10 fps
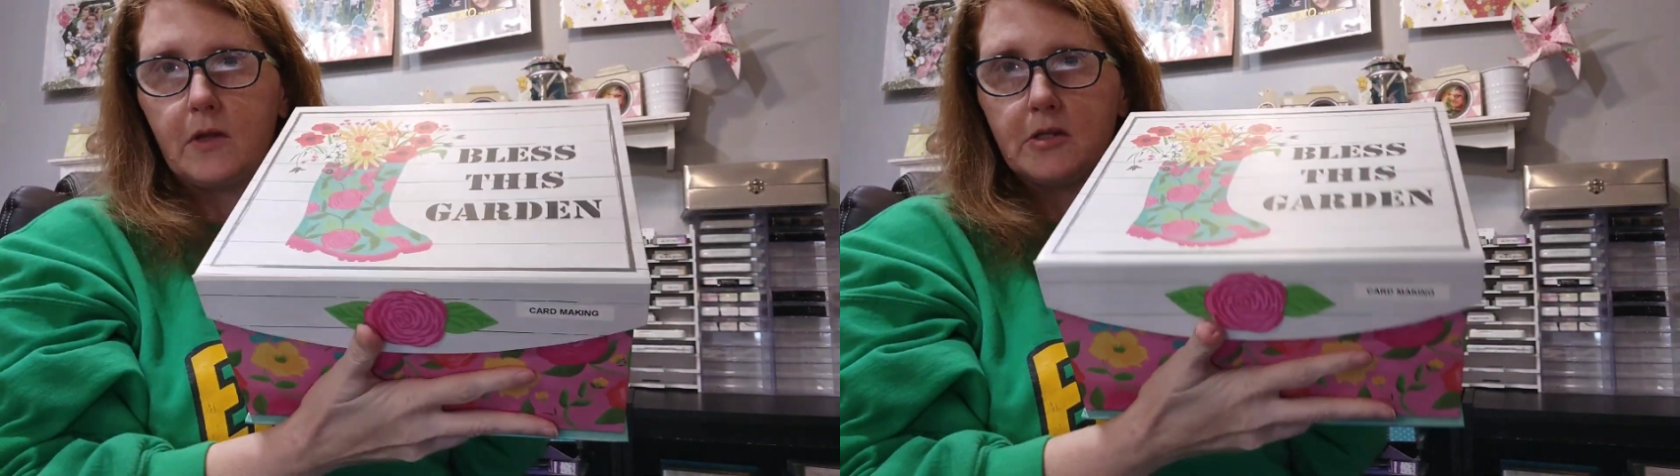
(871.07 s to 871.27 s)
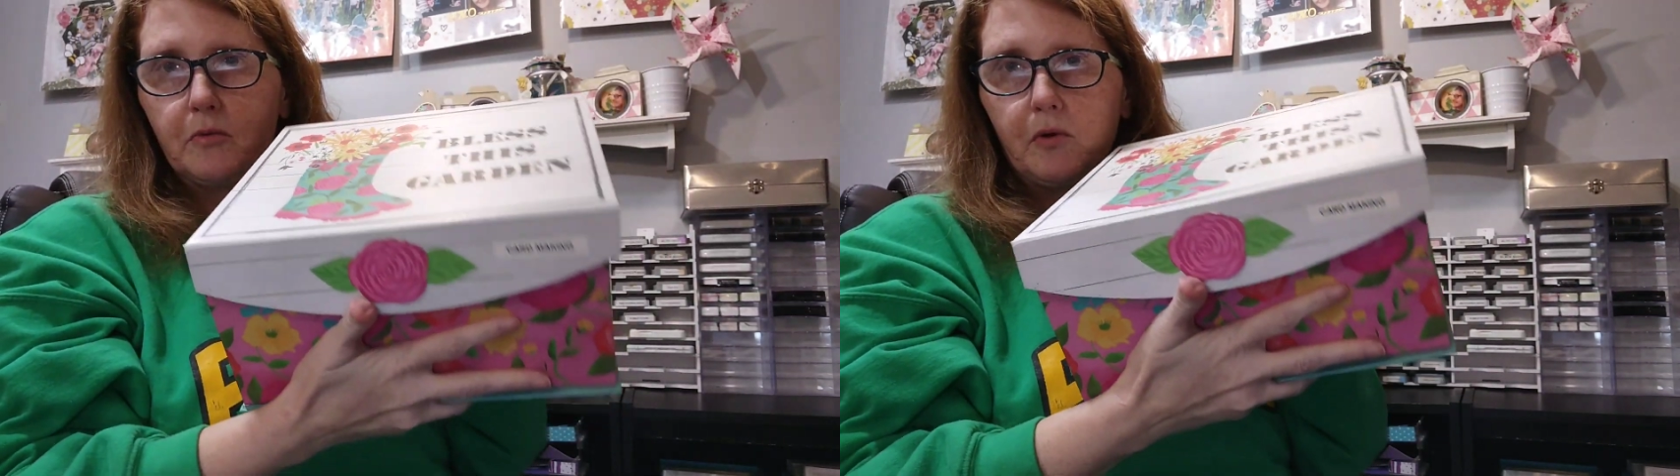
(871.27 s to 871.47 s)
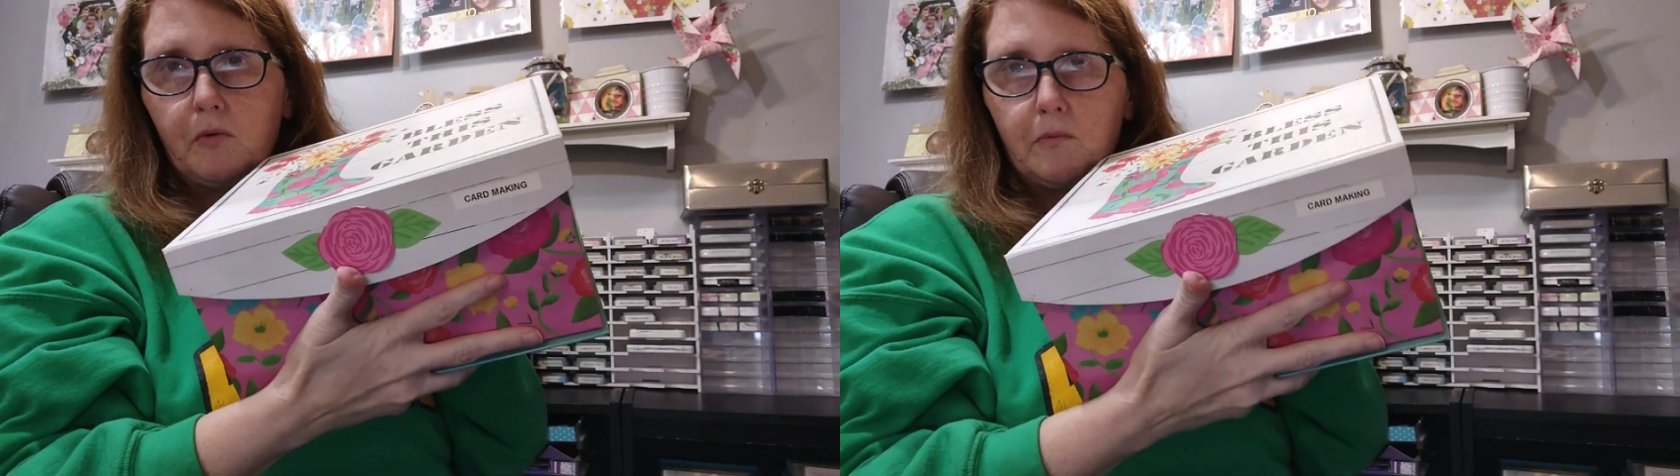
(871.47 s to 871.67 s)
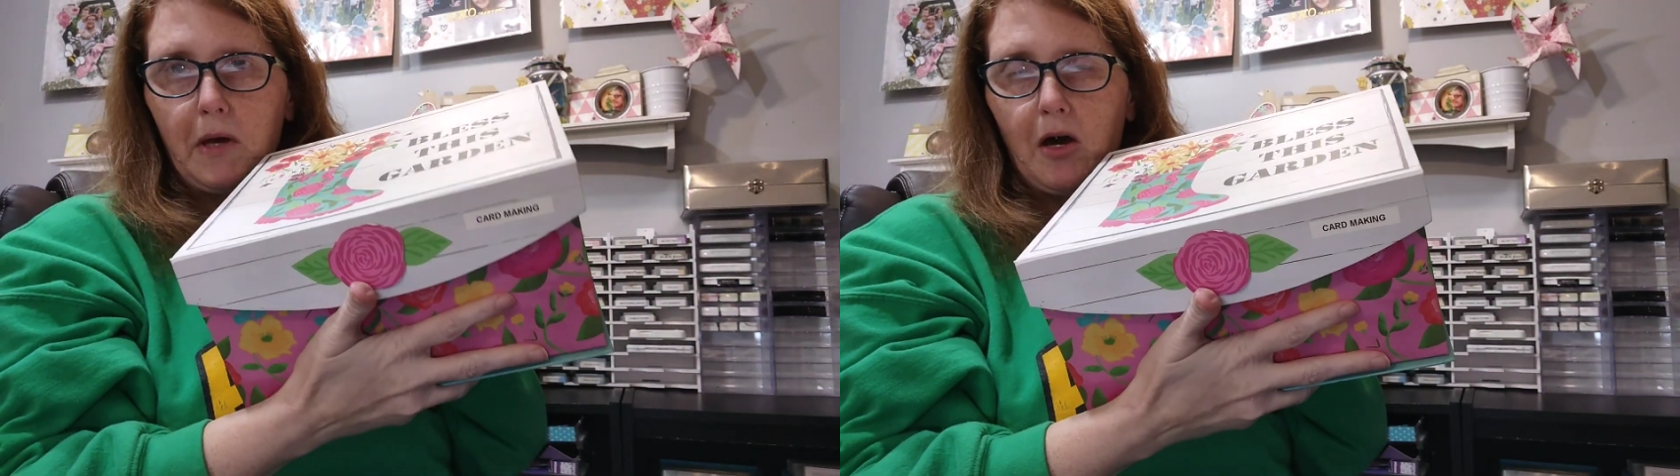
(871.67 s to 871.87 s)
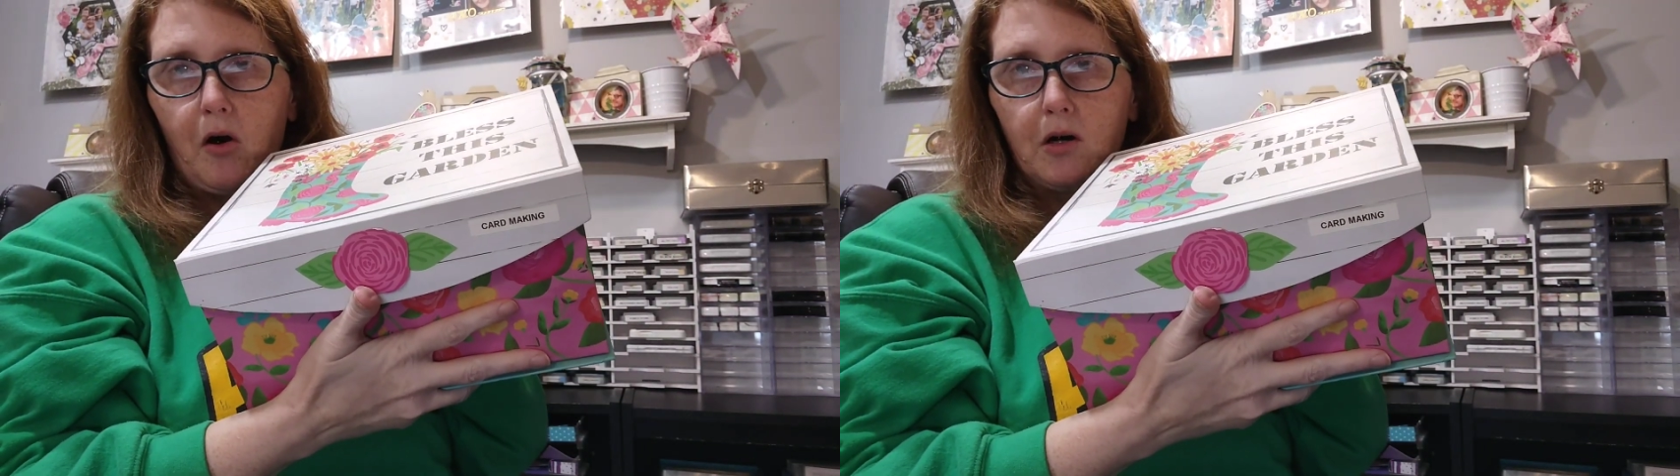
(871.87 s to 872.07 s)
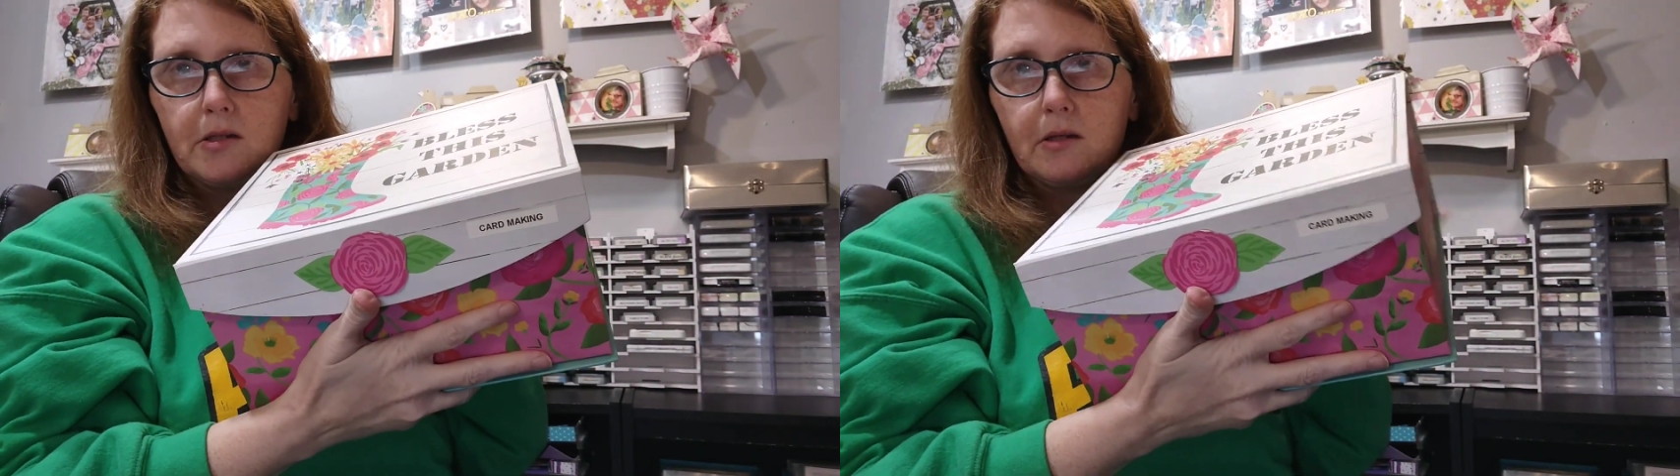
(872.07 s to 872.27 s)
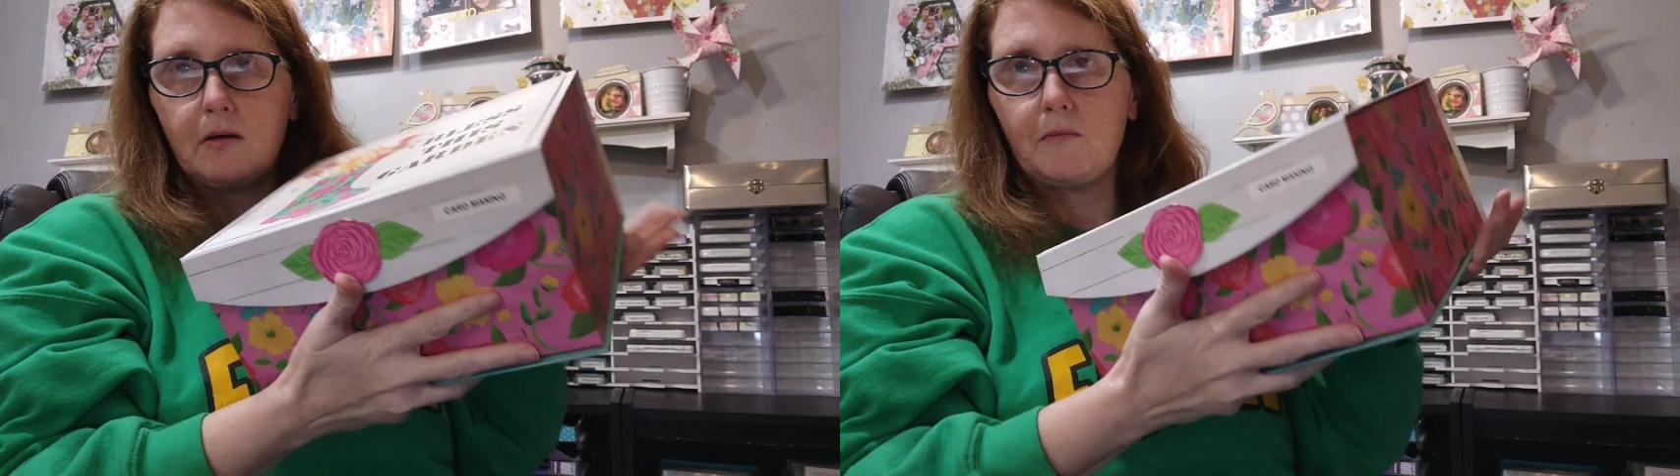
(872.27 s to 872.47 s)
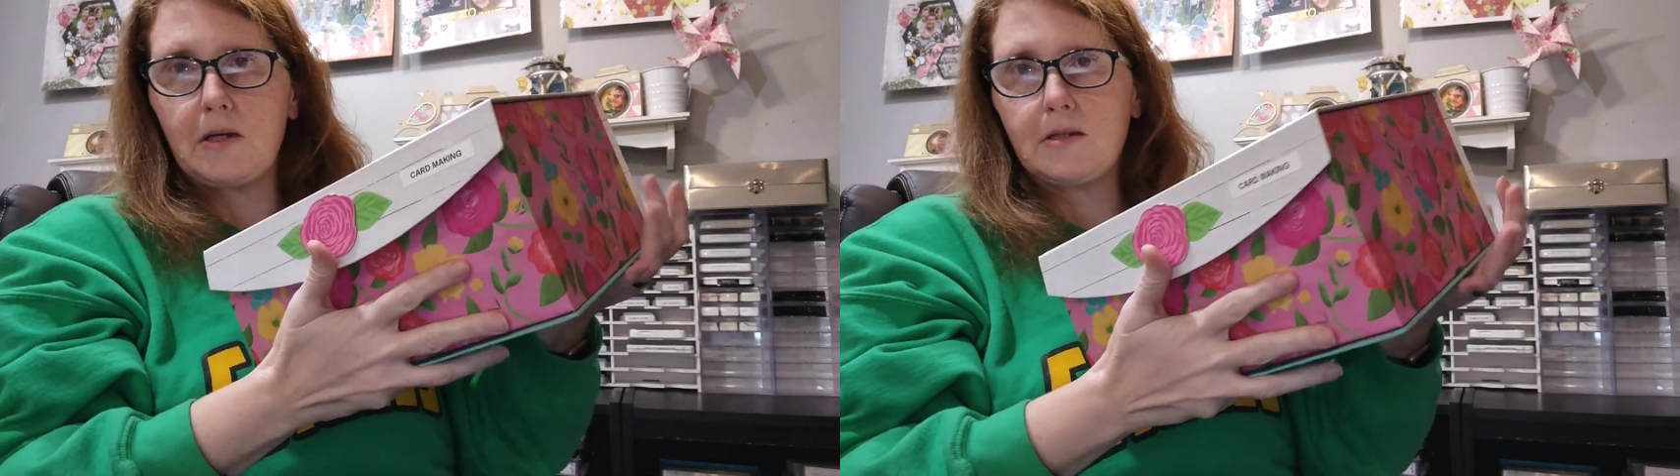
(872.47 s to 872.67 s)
This one would be awesome.